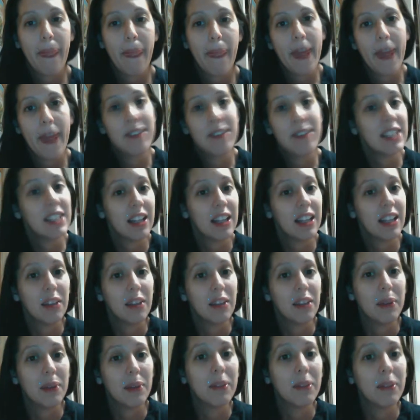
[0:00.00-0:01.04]
I've seen other
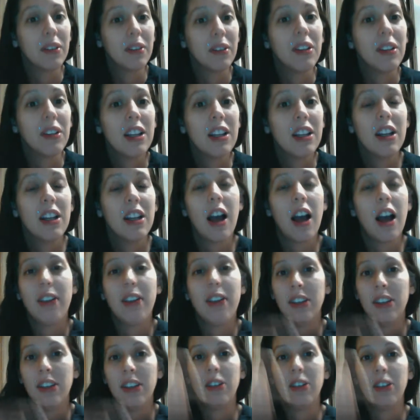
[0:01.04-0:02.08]
people. I've
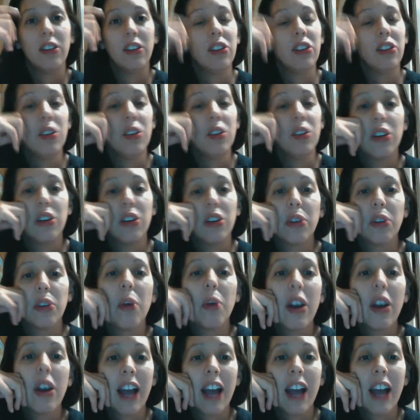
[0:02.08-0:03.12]
seen two girls
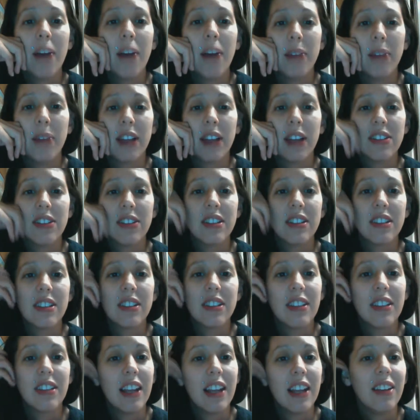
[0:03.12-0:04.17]
walk out because
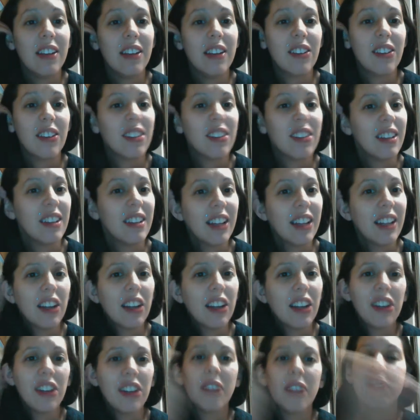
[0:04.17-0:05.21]
they just didn't like
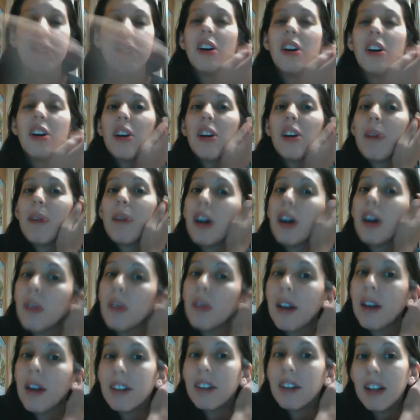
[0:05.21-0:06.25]
her and they would talk about her
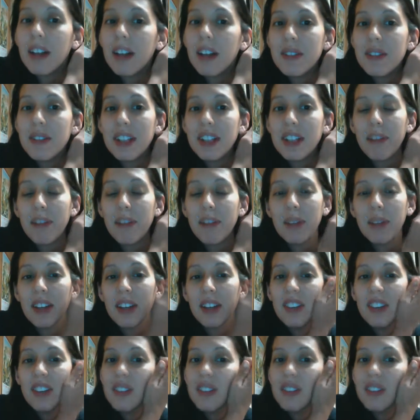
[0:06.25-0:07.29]
every time she left
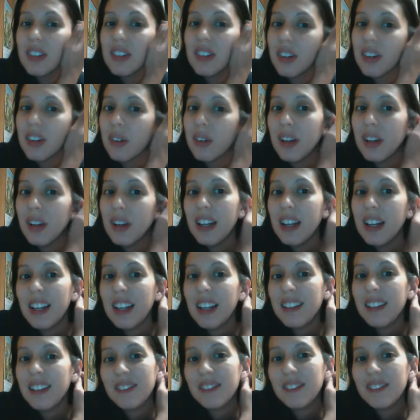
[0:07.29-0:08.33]
because she was so.
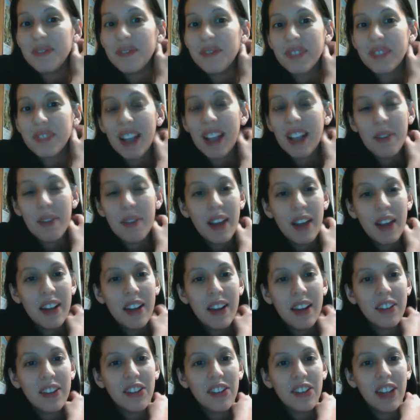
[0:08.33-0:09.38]
I mean, I
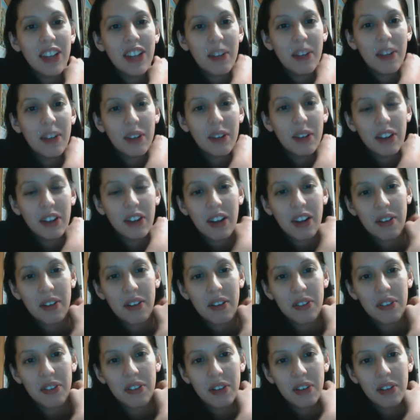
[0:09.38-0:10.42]
understand where they're
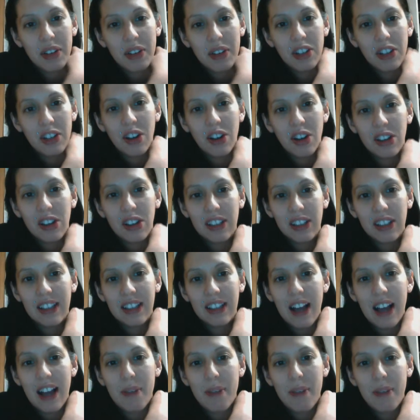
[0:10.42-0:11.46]
coming from. They talked a
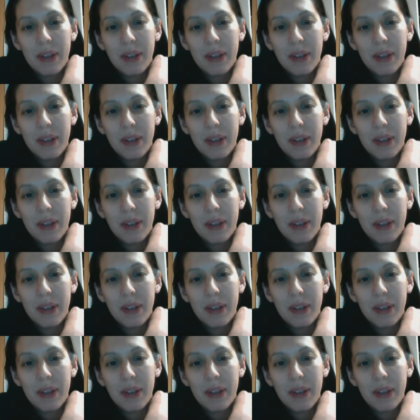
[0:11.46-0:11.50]
lot.